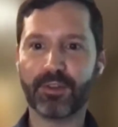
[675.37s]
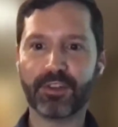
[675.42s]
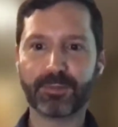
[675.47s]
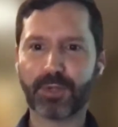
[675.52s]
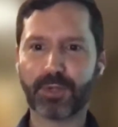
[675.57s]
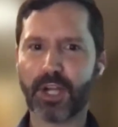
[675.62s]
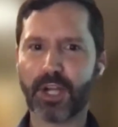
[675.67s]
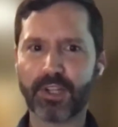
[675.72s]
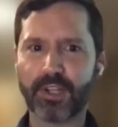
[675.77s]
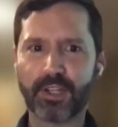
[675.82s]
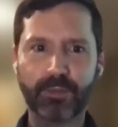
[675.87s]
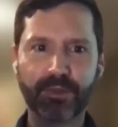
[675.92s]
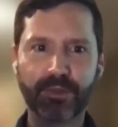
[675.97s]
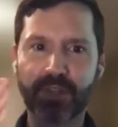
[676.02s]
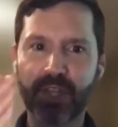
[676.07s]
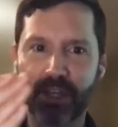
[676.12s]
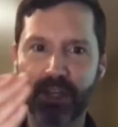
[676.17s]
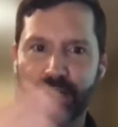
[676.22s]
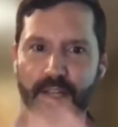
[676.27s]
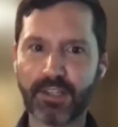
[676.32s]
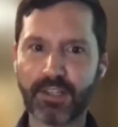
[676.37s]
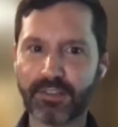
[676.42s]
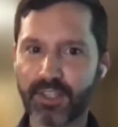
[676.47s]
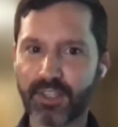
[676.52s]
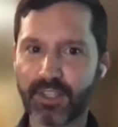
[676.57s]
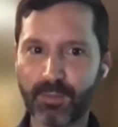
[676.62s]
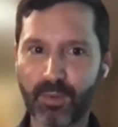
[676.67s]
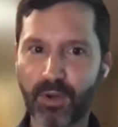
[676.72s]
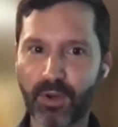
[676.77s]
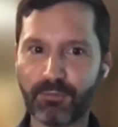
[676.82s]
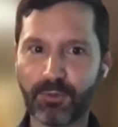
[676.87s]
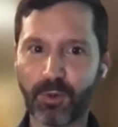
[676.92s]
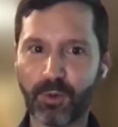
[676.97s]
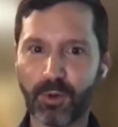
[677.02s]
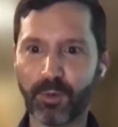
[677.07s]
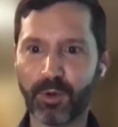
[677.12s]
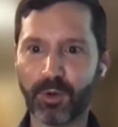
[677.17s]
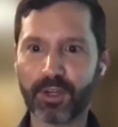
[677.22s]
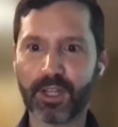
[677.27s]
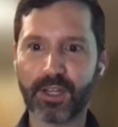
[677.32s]
This project will take 19.4
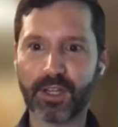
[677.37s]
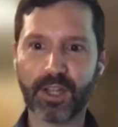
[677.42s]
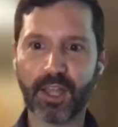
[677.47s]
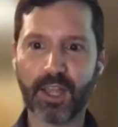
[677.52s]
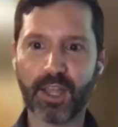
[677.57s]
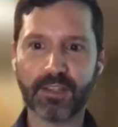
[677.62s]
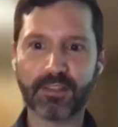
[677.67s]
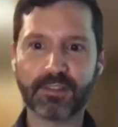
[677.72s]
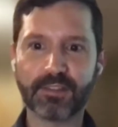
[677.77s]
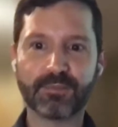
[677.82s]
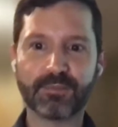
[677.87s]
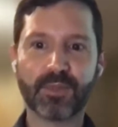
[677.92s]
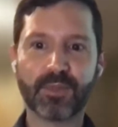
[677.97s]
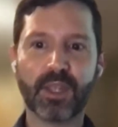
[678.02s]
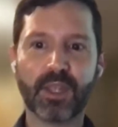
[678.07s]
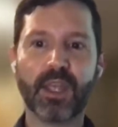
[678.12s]
working days.